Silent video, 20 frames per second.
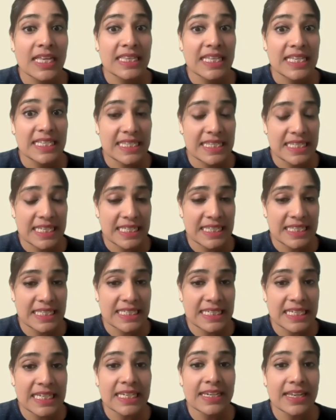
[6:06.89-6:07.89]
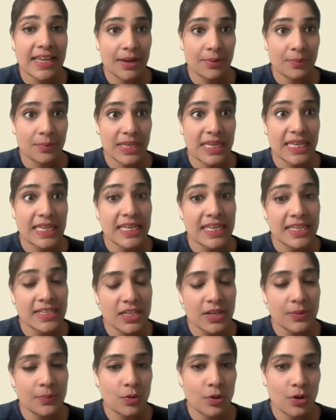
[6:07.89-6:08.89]
The 16 can be
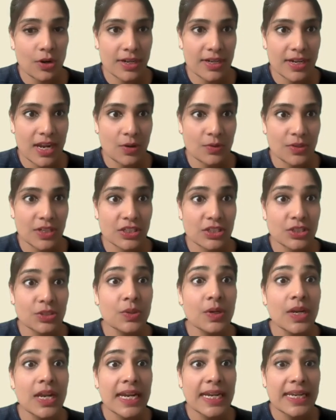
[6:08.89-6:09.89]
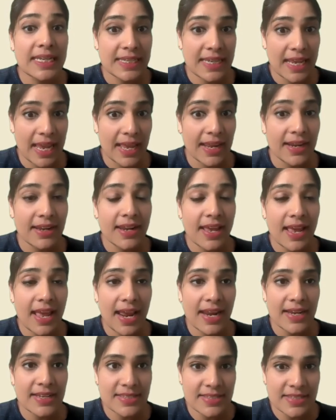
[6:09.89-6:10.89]
easily broken down into 10
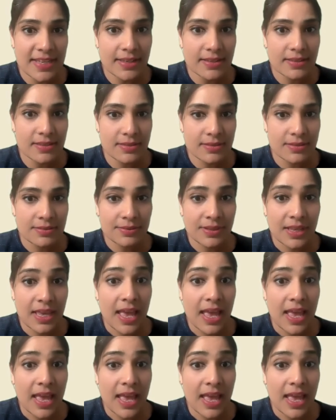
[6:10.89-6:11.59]
and 6.